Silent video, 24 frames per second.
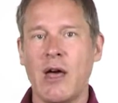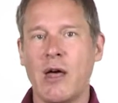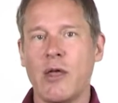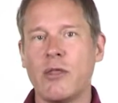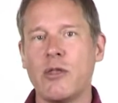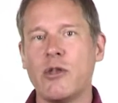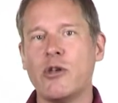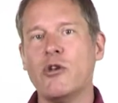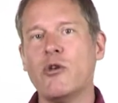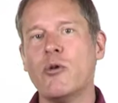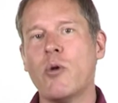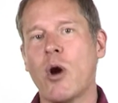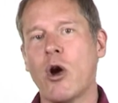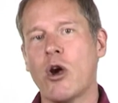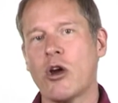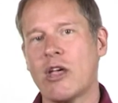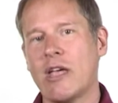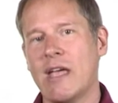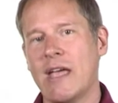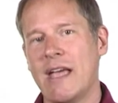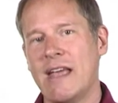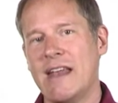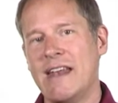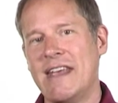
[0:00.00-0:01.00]
the new
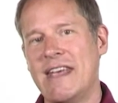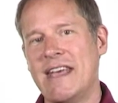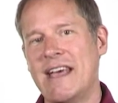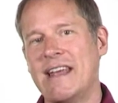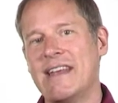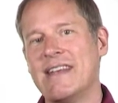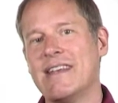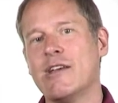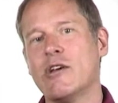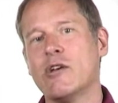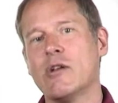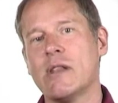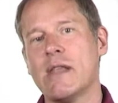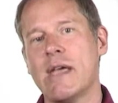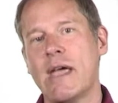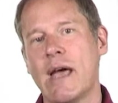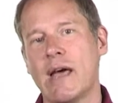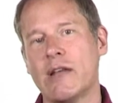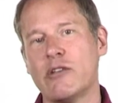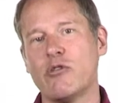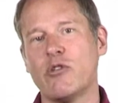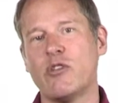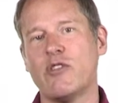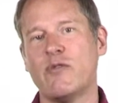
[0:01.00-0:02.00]
Arcadia near
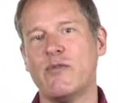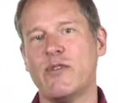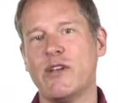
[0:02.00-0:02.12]
Leandra's